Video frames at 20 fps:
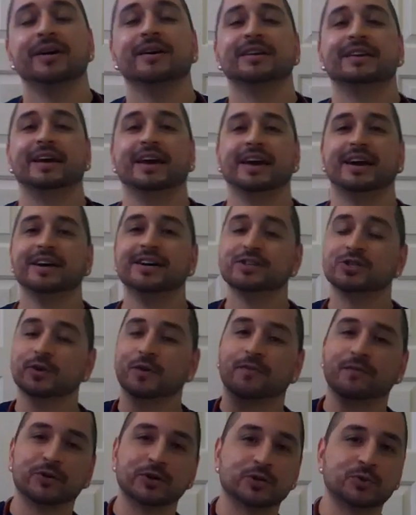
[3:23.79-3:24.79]
Yeah, so
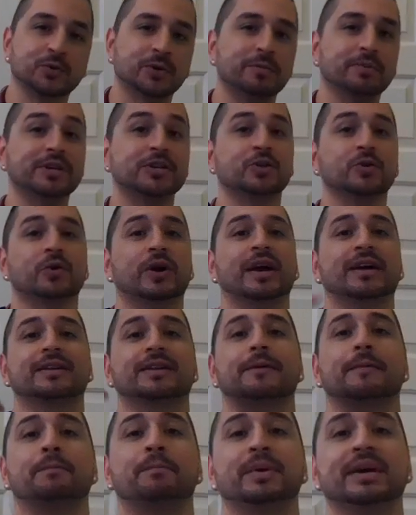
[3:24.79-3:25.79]
first one, be
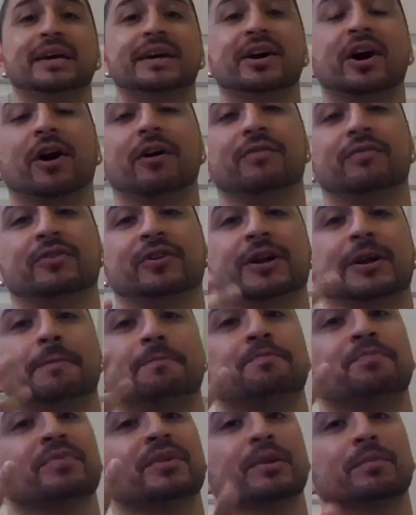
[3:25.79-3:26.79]
direct, be confident,
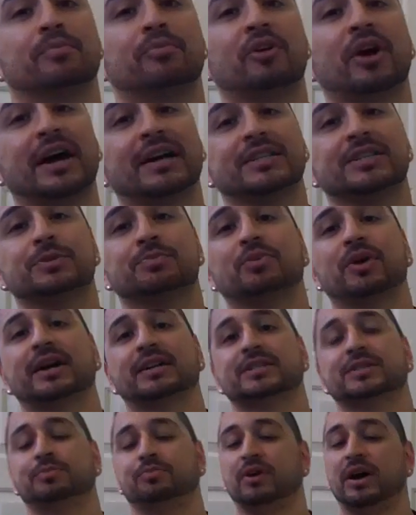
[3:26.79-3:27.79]
practice,
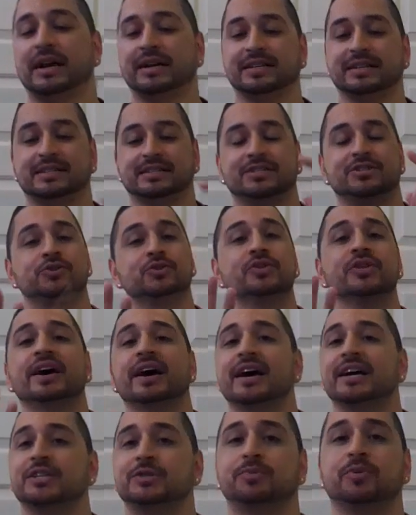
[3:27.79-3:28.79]
practice, practice. Do that
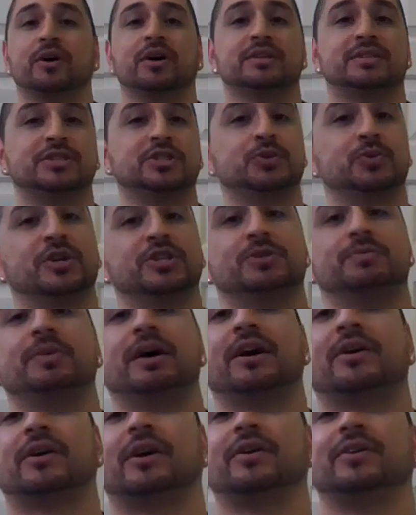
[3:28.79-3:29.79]
SBAR, situation
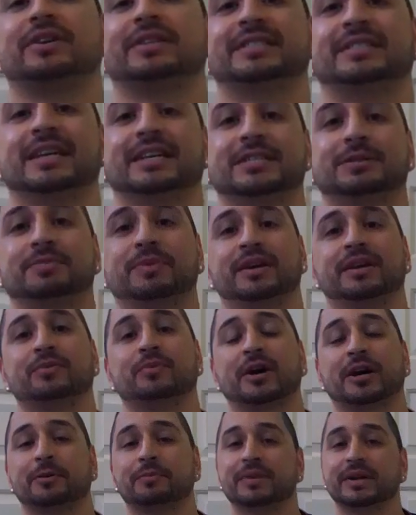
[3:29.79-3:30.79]
background assessment,
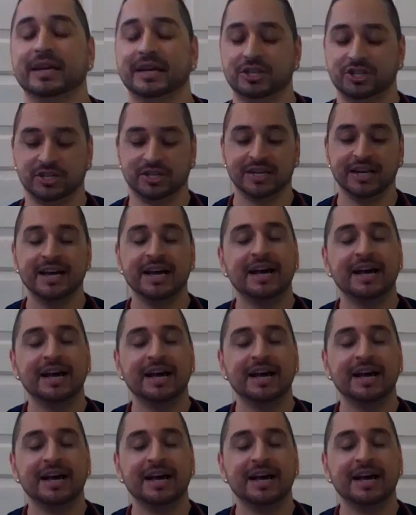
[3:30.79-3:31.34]
recommendation.